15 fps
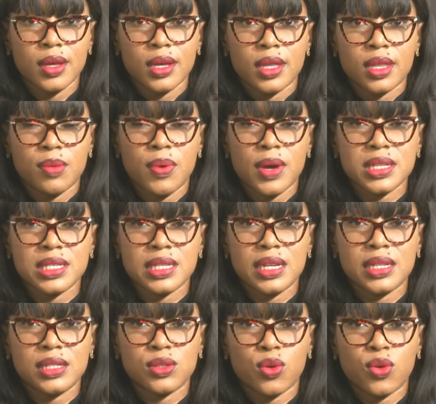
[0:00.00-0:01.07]
The
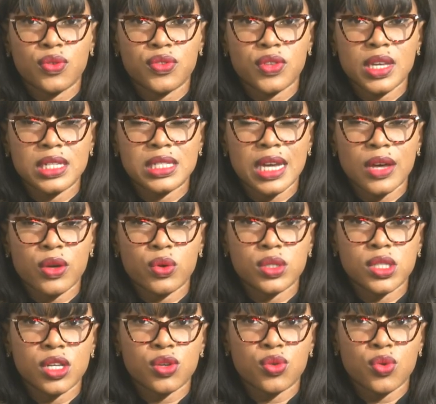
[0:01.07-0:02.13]
president of the
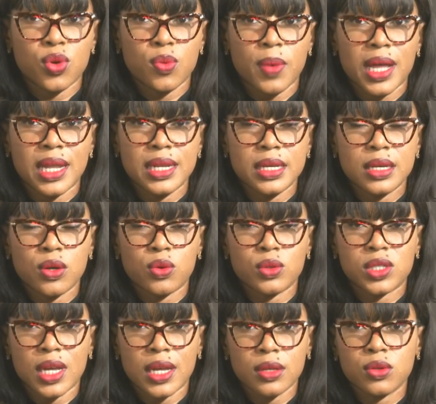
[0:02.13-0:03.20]
Dangote Group, Aliko
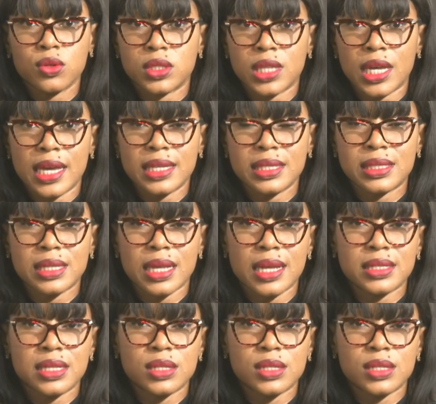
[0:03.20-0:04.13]
Dangote, says his